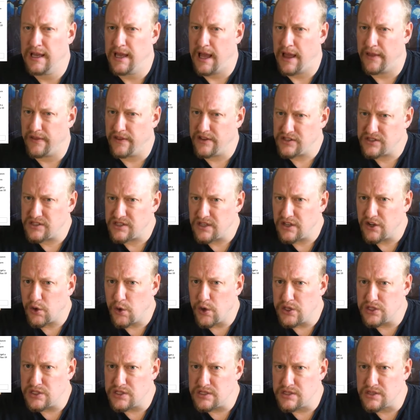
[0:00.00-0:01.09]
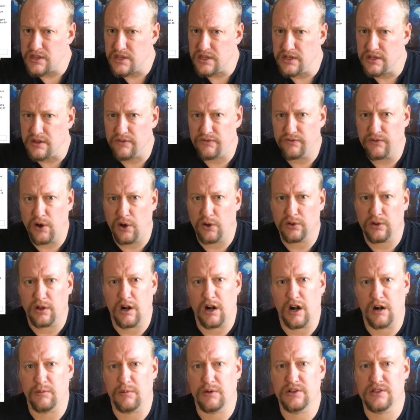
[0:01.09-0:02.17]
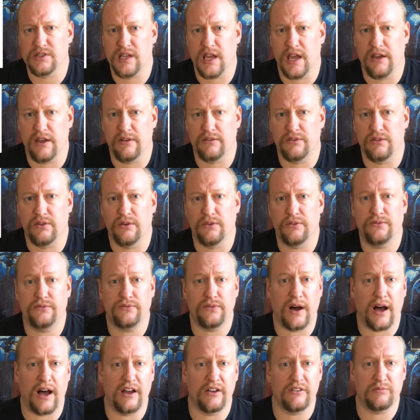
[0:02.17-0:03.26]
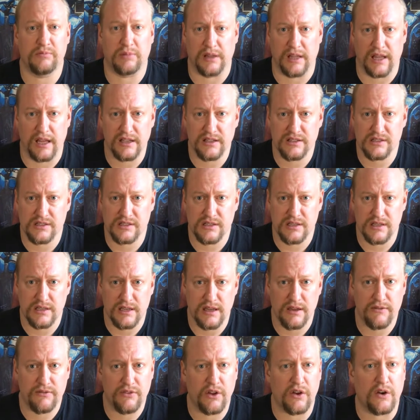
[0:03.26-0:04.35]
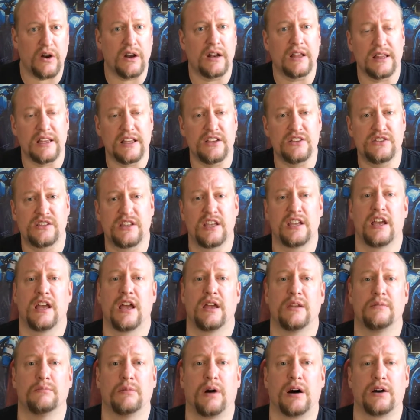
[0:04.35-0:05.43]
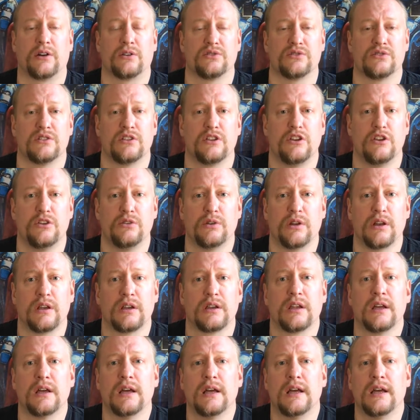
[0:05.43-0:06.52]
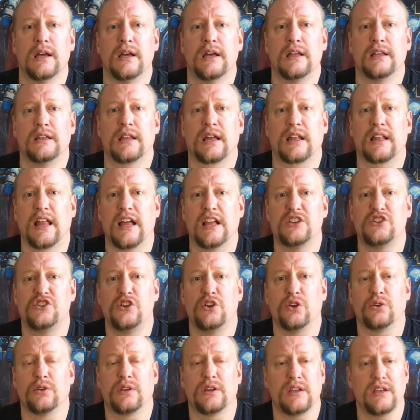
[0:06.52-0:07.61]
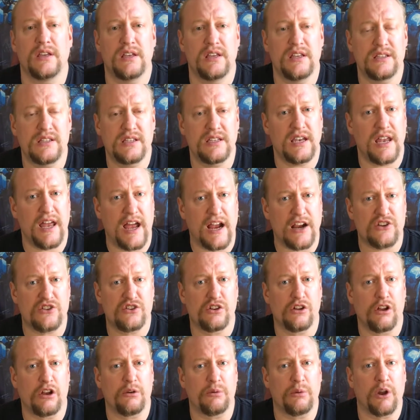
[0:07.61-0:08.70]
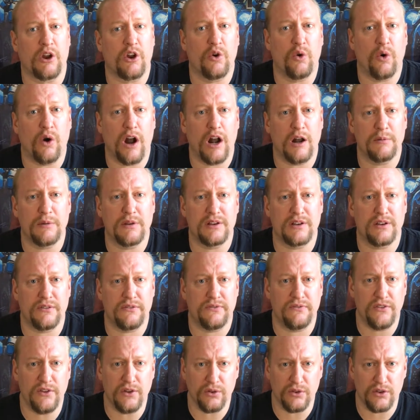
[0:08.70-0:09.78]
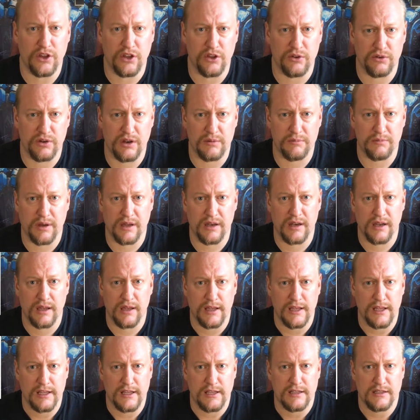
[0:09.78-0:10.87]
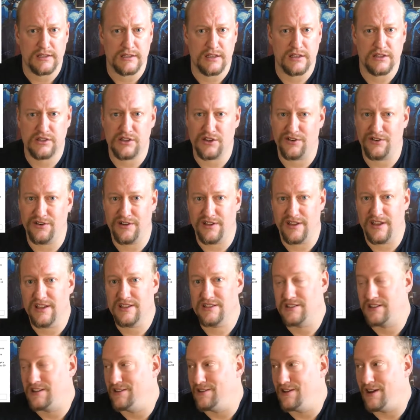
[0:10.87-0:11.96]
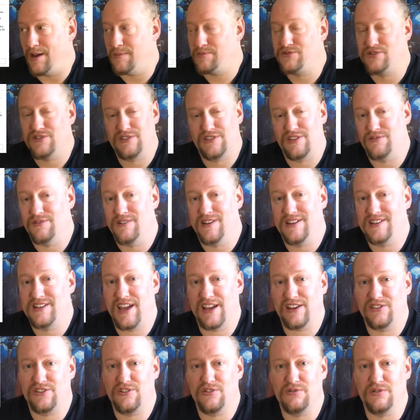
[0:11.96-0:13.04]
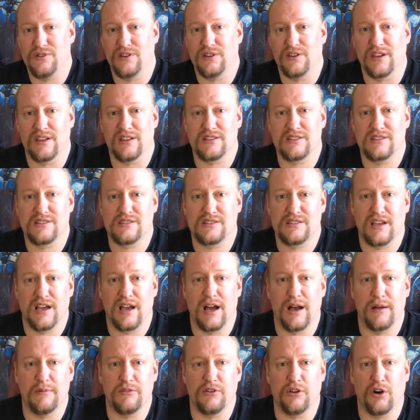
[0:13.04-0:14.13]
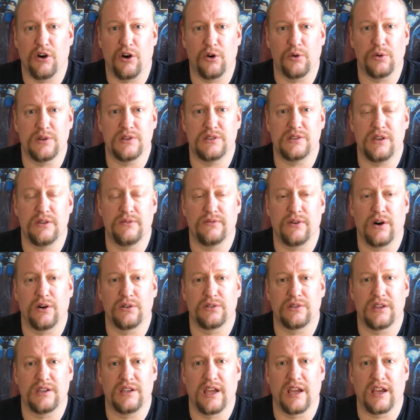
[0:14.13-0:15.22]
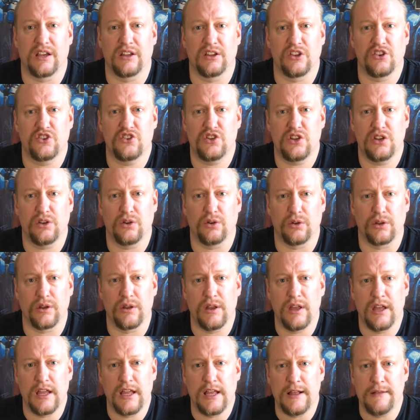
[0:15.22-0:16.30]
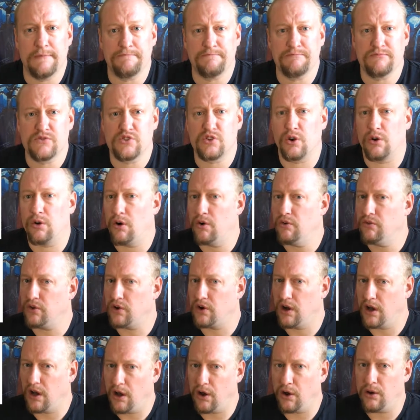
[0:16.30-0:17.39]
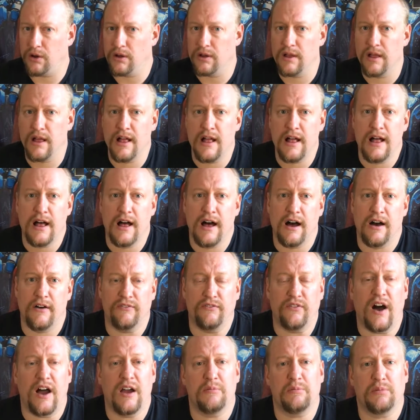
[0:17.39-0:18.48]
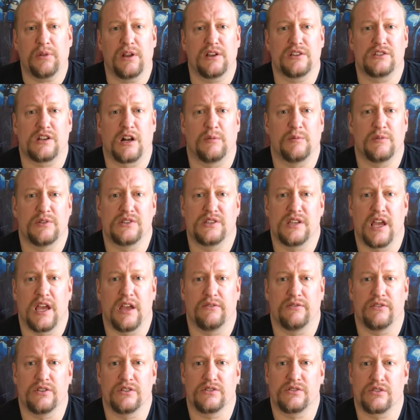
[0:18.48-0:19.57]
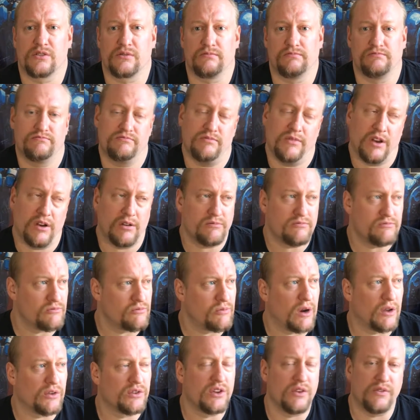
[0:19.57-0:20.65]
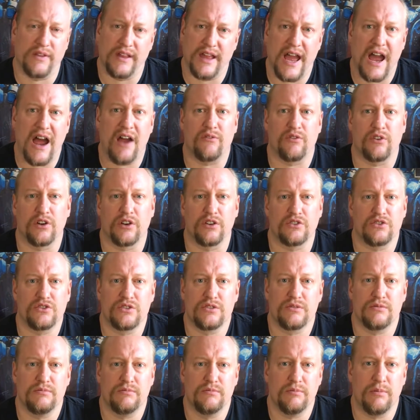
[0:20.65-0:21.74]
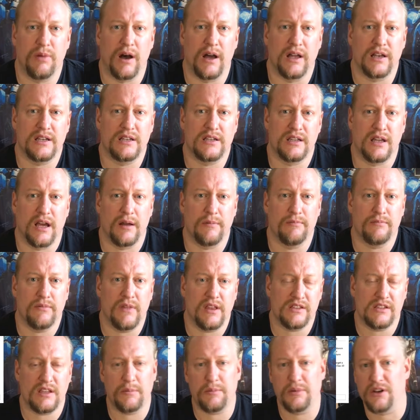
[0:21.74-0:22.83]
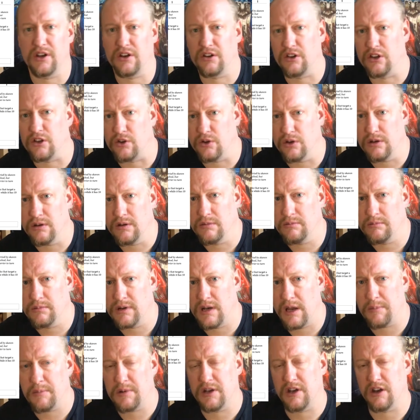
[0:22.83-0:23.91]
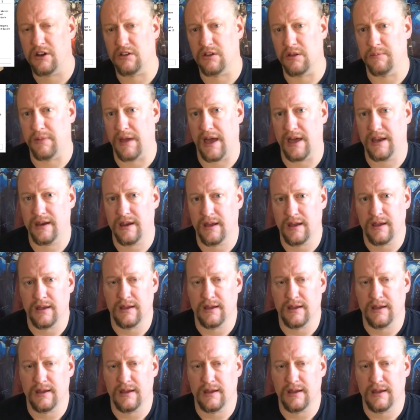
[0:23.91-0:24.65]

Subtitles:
and this increases the default armor save to 5+ if there are at least 10 models in the unit. The Clan Shield isn't actually a requirement to field the unit, but since there isn't an option to retake 2 units, you'll always default to taking the shield. So overall, a 5+ armor save is, relatively average, but it's not particularly good, not particularly bad.